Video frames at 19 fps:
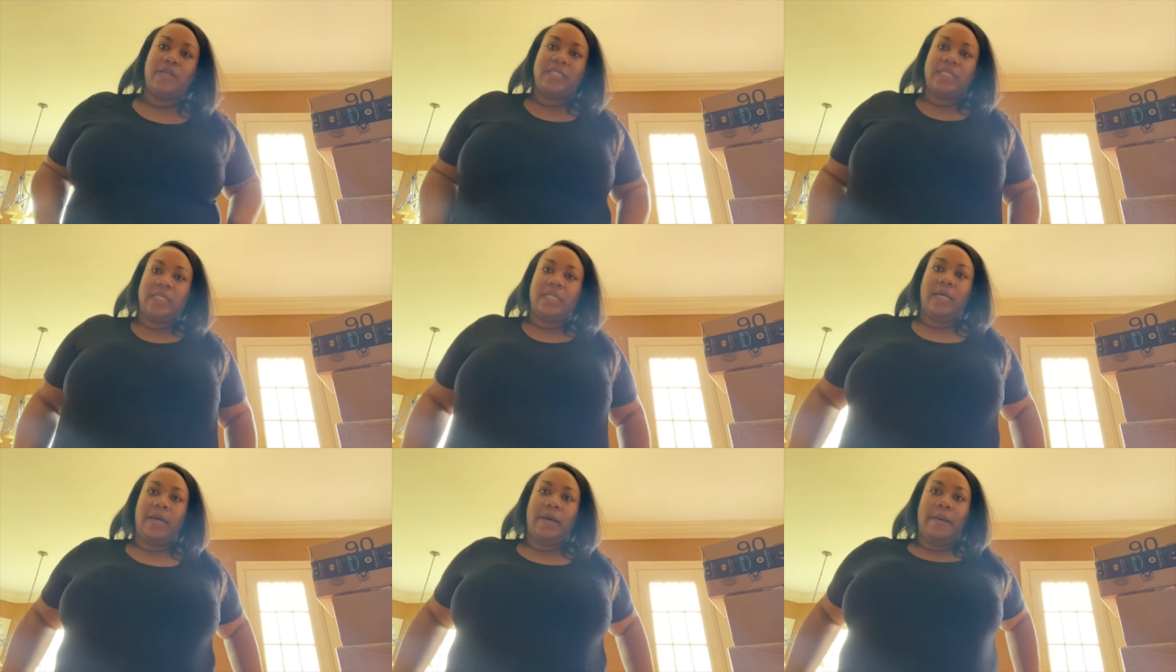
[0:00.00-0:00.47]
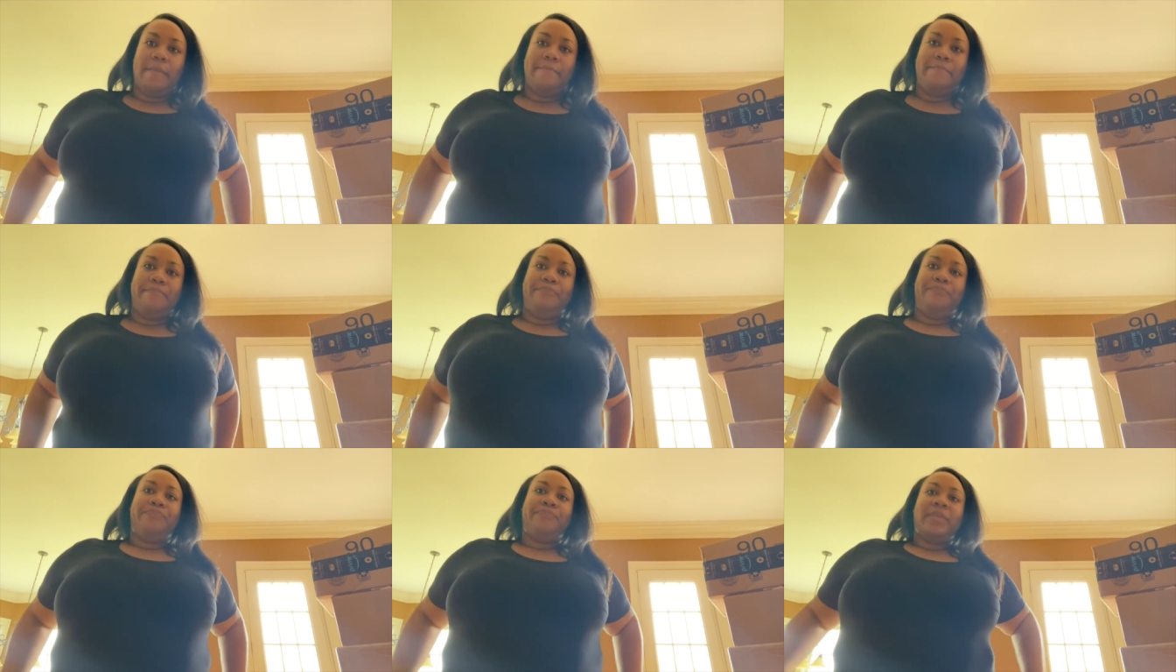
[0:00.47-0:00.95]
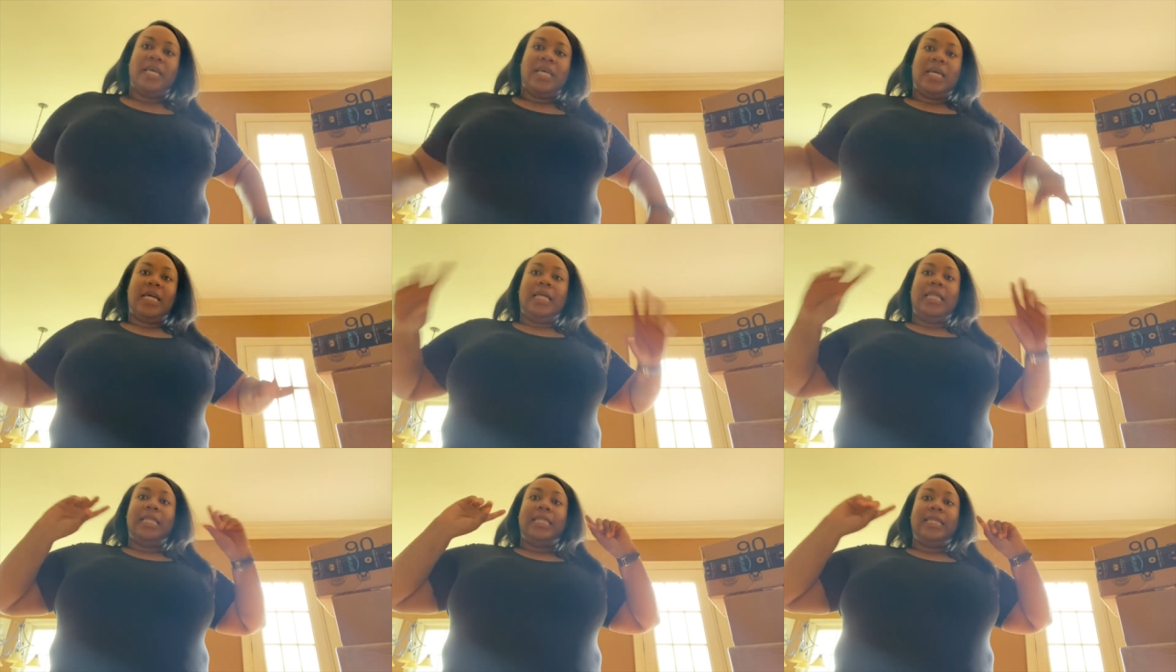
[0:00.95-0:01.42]
some
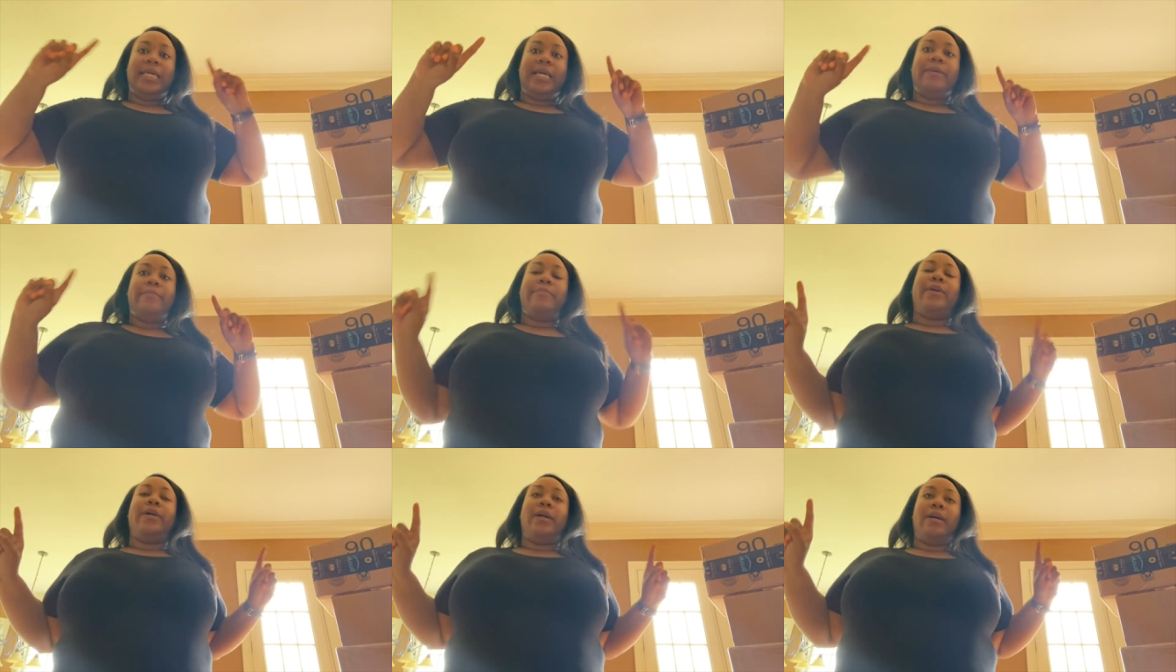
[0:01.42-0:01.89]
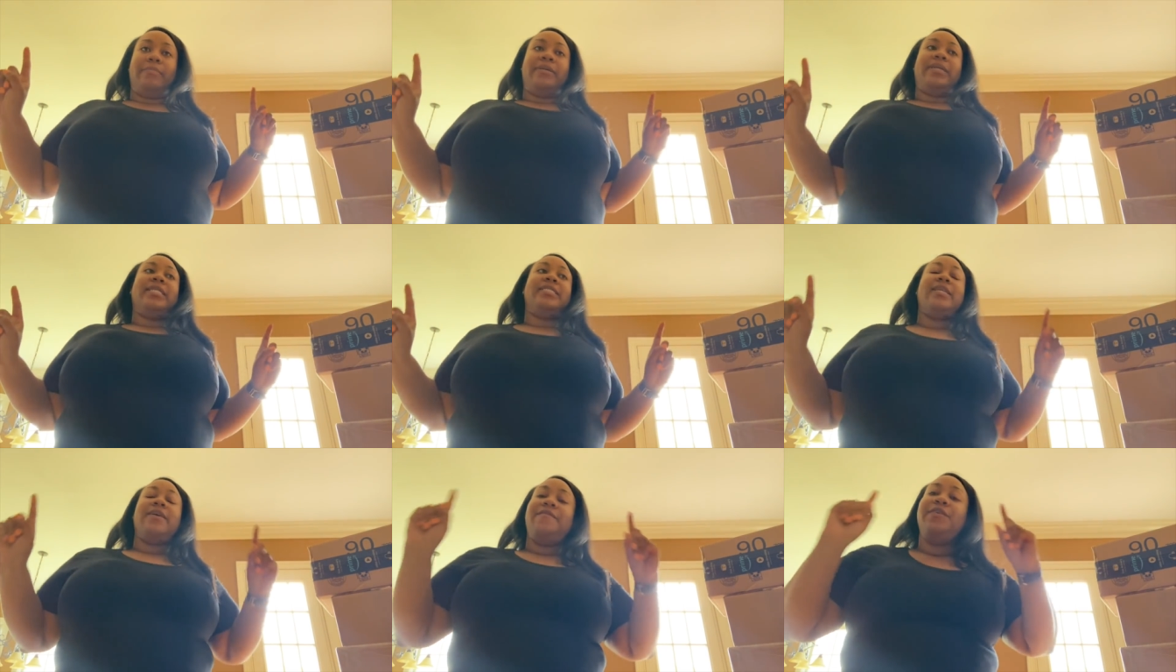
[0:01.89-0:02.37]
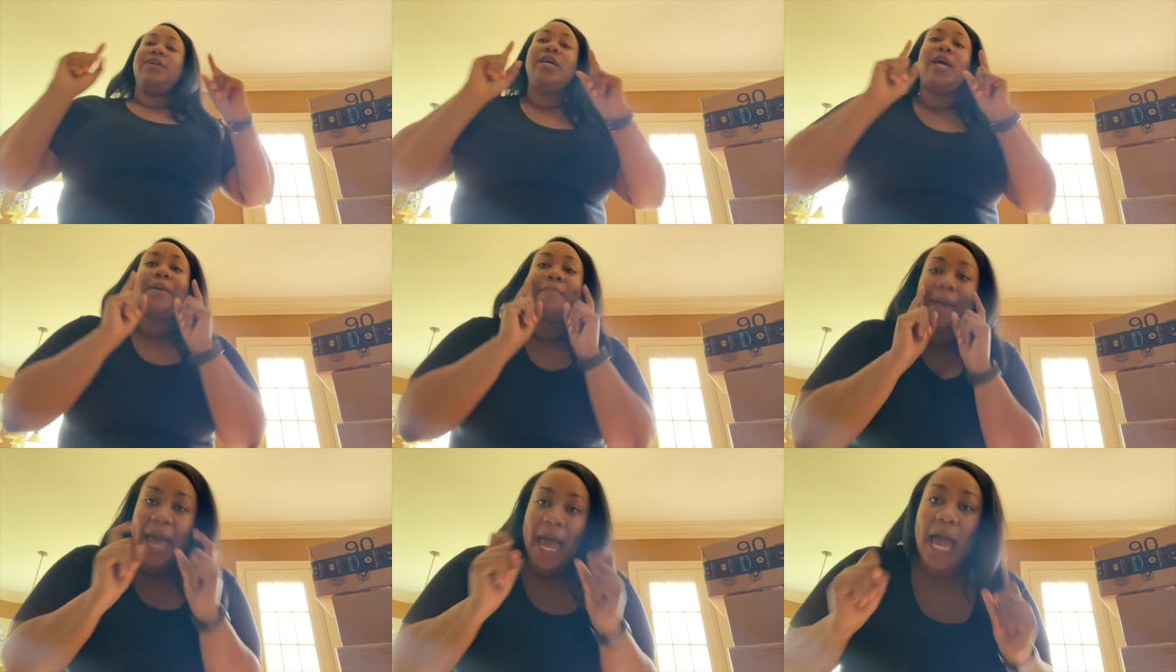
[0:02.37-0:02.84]
lip balm because I feel
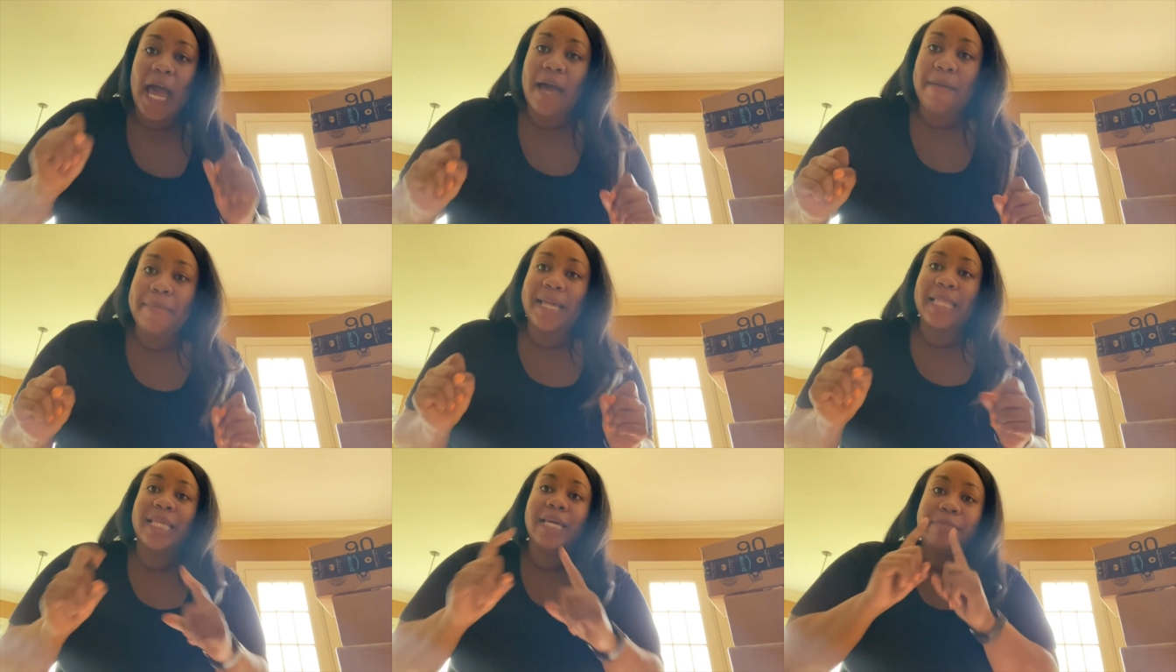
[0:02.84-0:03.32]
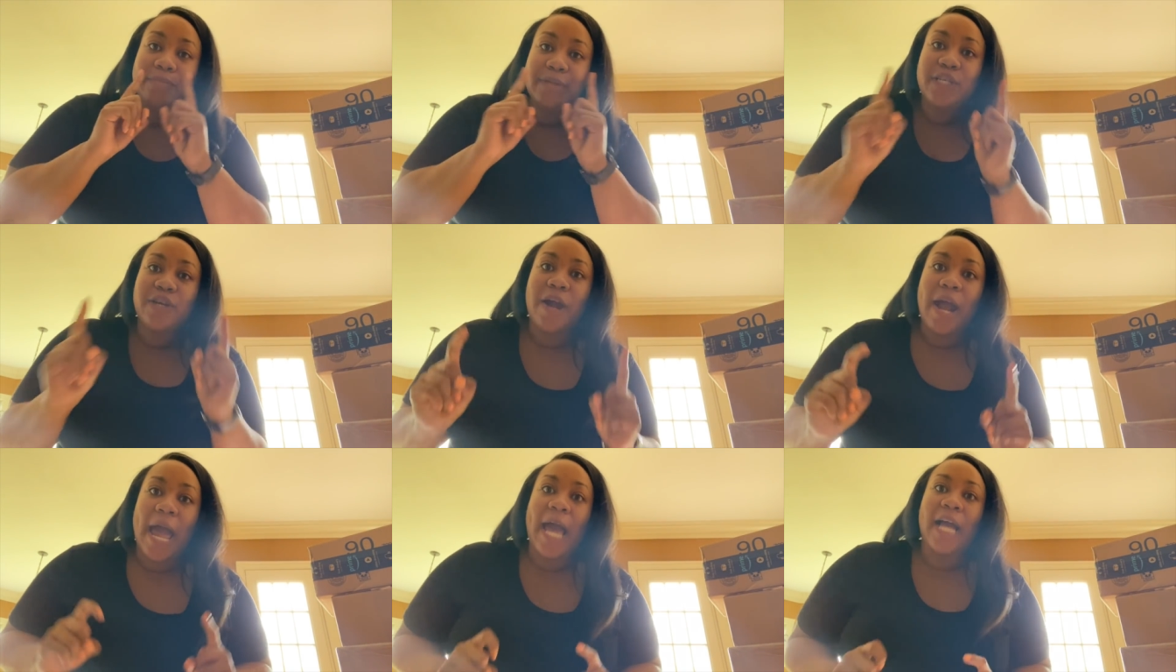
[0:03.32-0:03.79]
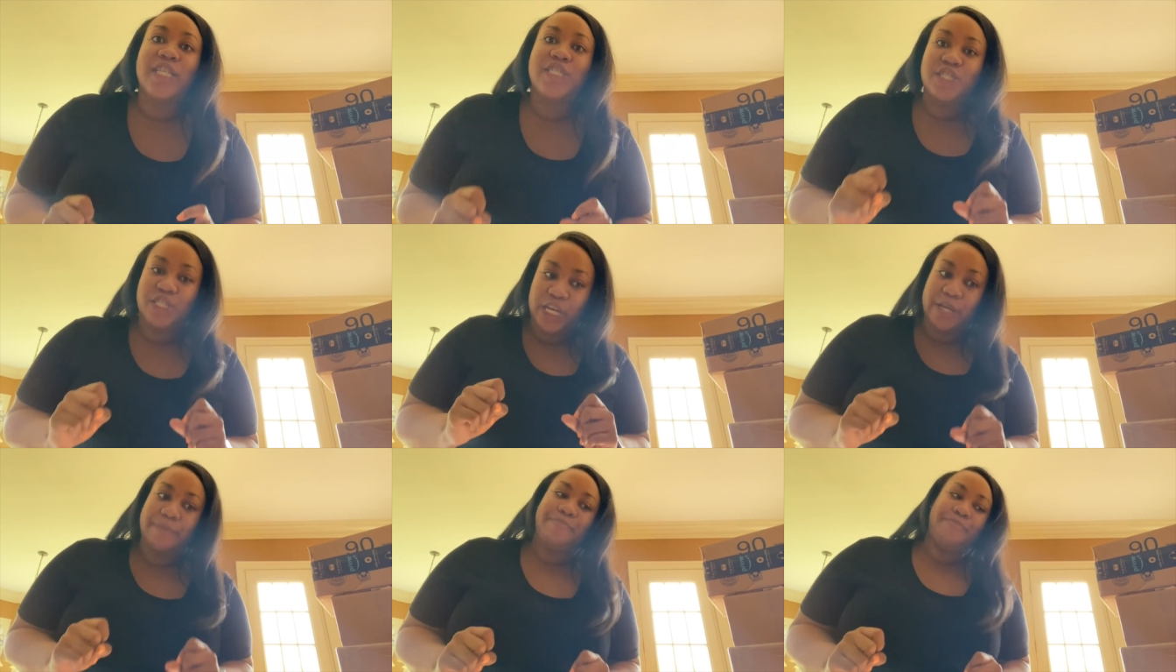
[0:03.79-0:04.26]
like my, my lips are
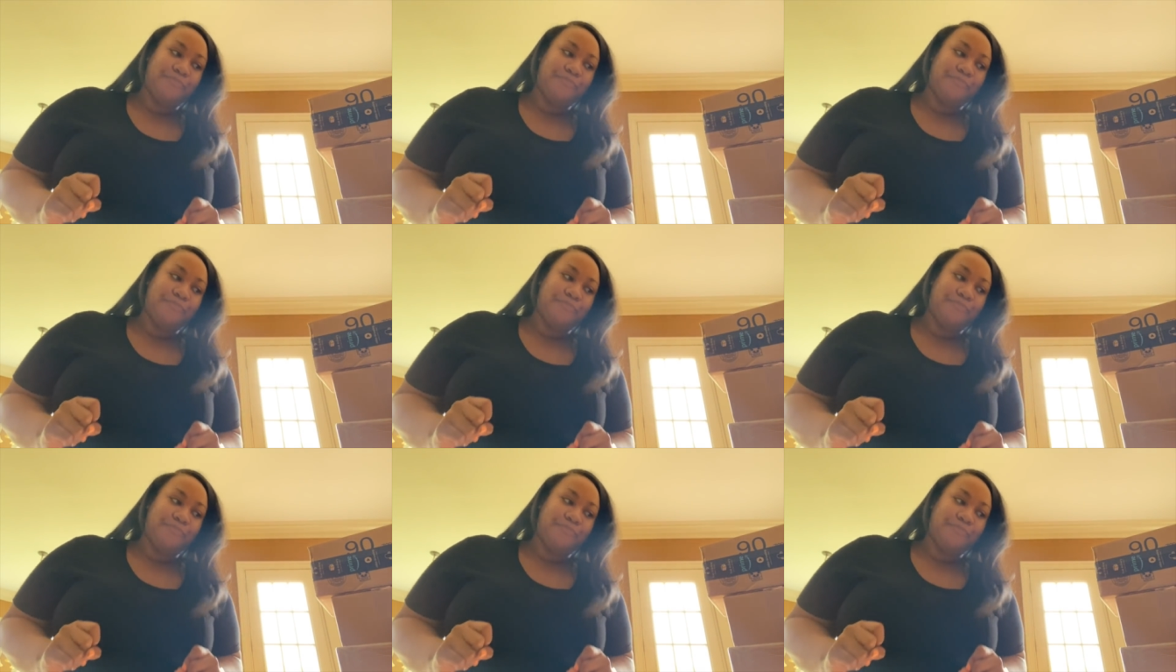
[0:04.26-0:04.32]
ashy,